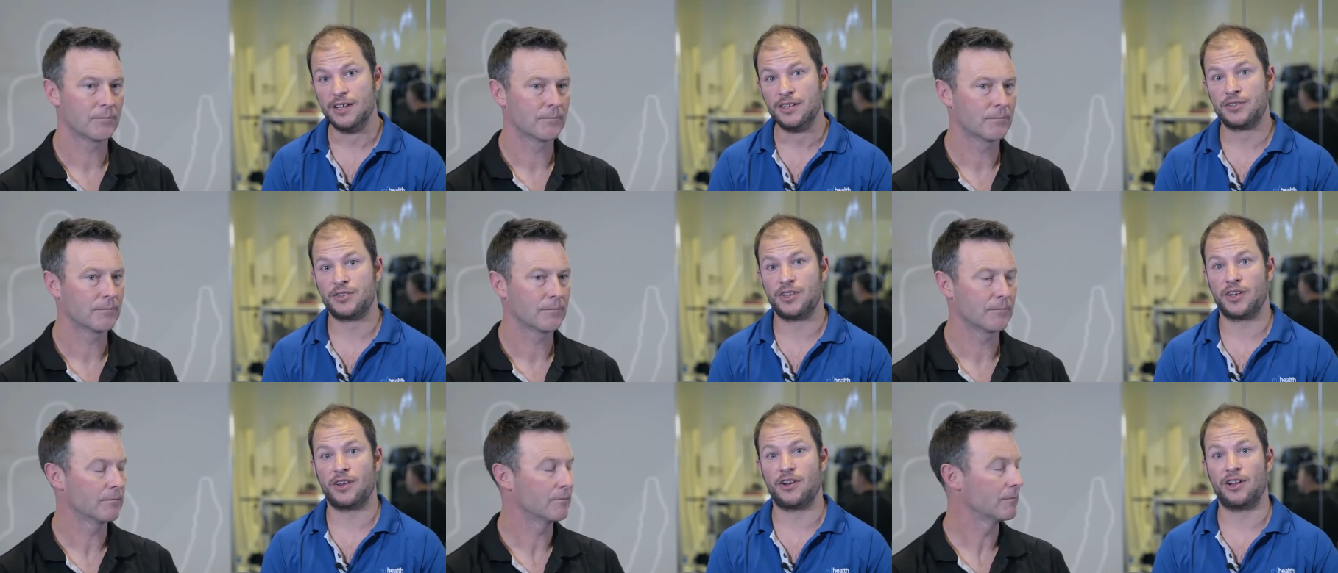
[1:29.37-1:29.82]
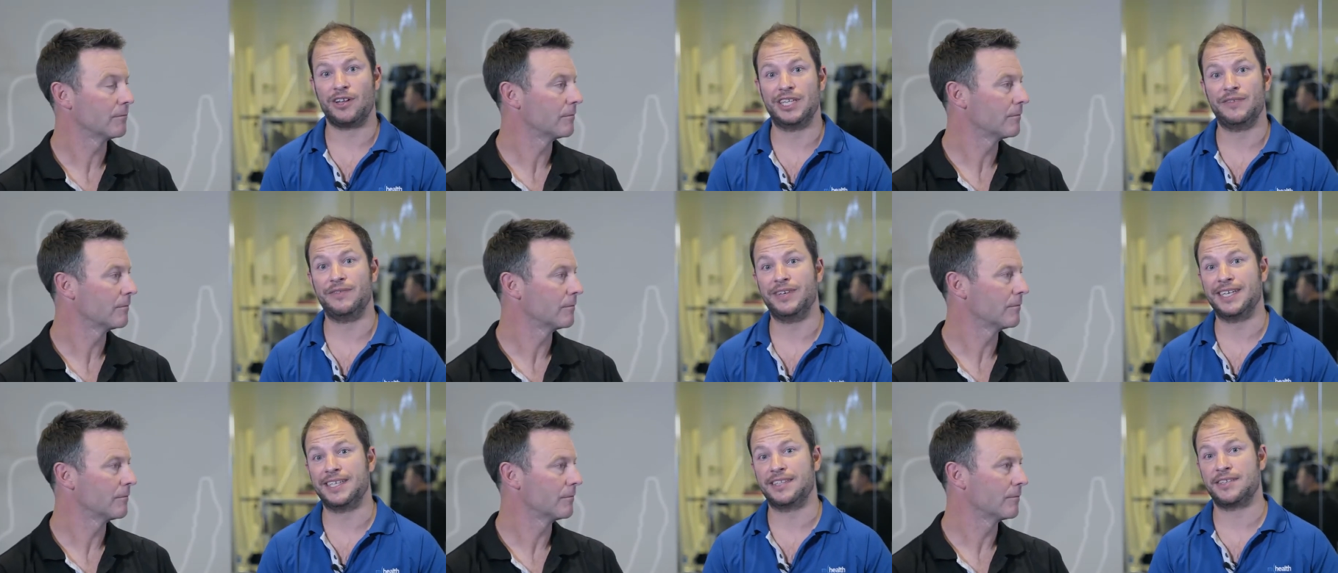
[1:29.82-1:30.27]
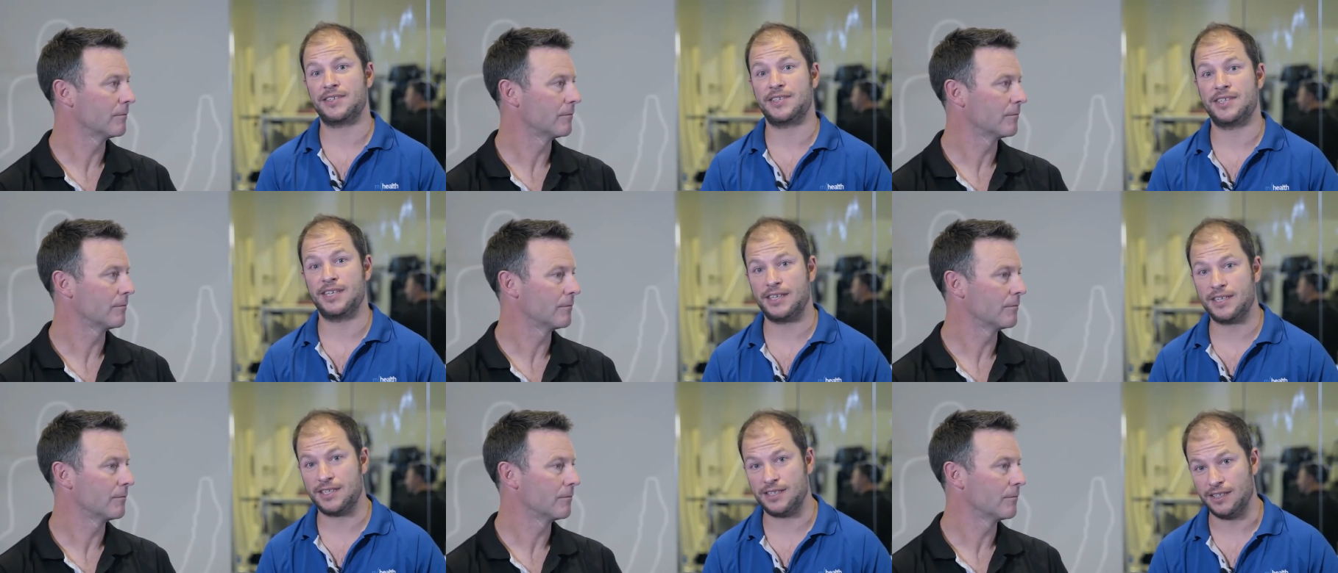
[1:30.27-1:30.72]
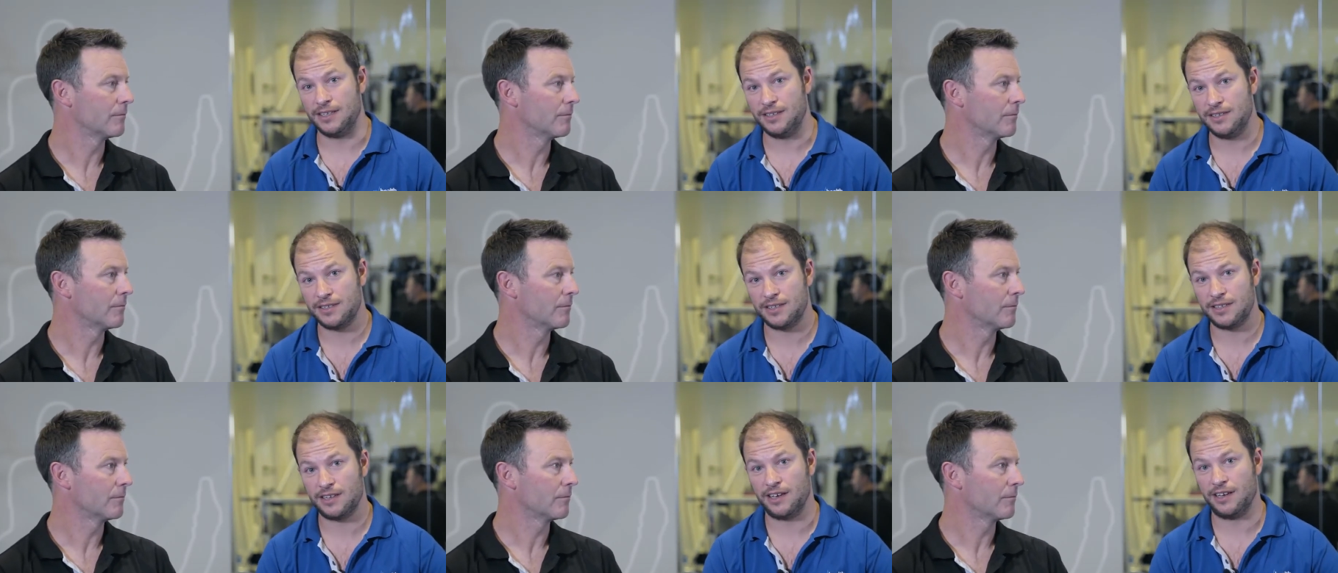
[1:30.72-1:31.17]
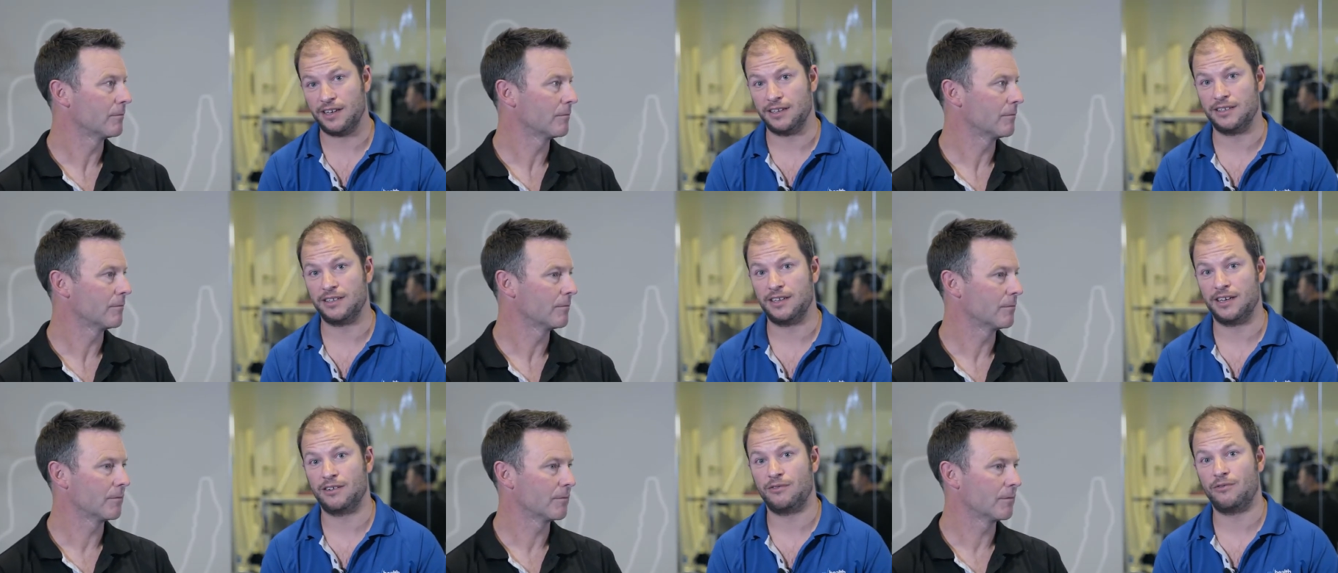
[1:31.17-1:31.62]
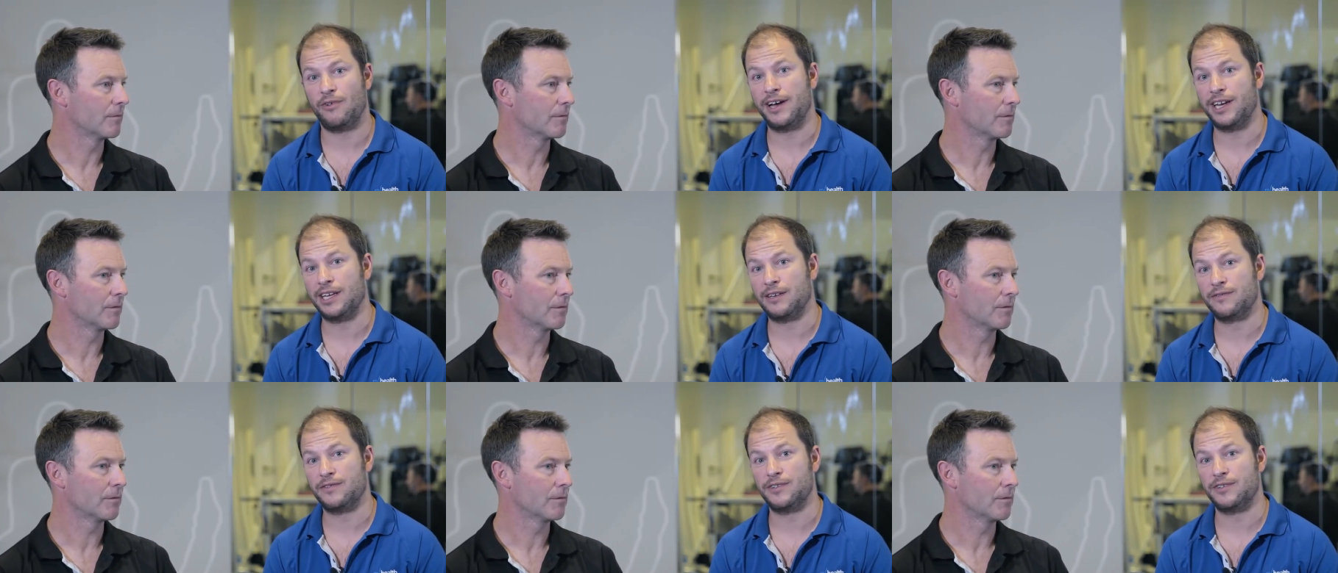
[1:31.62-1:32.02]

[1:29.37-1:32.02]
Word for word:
Speaker 1: so you're not living in the sixties and uh, waiting